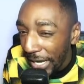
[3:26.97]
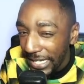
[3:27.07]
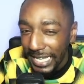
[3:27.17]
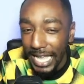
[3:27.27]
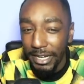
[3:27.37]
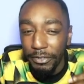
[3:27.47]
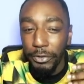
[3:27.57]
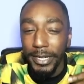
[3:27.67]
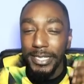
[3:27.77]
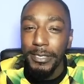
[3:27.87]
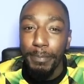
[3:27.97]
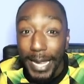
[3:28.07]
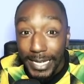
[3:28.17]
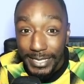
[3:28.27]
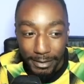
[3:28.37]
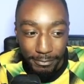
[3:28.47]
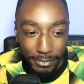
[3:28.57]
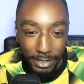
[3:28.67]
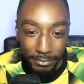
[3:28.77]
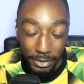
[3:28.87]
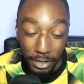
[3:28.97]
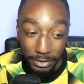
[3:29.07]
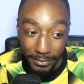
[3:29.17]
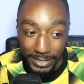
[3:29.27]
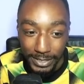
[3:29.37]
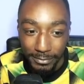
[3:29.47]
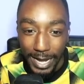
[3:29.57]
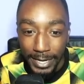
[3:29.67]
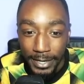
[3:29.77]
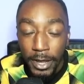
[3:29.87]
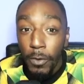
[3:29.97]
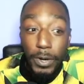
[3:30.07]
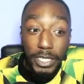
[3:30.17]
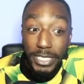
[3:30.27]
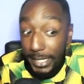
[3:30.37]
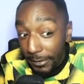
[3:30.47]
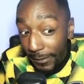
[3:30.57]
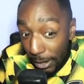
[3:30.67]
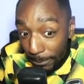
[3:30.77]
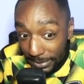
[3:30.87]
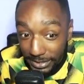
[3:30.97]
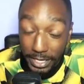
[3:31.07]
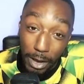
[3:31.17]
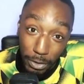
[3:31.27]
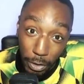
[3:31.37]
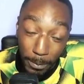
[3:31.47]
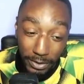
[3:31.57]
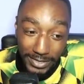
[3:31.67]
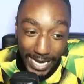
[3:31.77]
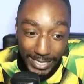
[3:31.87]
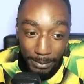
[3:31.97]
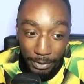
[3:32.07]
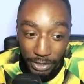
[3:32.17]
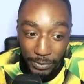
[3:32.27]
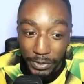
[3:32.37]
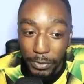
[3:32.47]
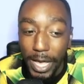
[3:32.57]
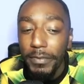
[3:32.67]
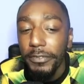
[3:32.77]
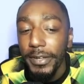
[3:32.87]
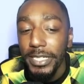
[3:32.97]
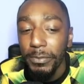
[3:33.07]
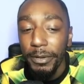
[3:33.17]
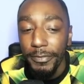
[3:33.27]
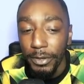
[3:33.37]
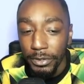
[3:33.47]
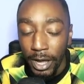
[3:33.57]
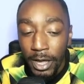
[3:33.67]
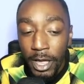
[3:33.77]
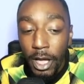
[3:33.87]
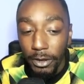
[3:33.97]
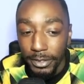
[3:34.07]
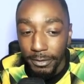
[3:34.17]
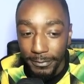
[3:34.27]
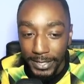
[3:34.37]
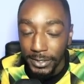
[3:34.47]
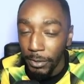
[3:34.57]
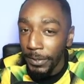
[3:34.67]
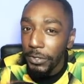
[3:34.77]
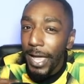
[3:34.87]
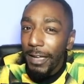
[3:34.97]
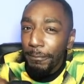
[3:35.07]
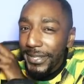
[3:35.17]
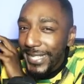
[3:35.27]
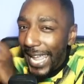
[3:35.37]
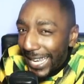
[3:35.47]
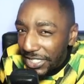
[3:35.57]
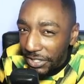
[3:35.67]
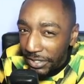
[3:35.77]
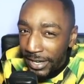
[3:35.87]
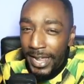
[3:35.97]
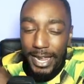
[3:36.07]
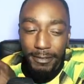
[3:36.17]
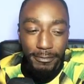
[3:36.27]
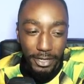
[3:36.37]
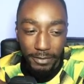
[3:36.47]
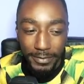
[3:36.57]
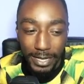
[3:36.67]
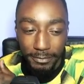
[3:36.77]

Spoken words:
is kind of create space in front of your defensive line, which kind of helps in our low block tactic because we do have a defensive midfielder on defense. So we do have protection in front of that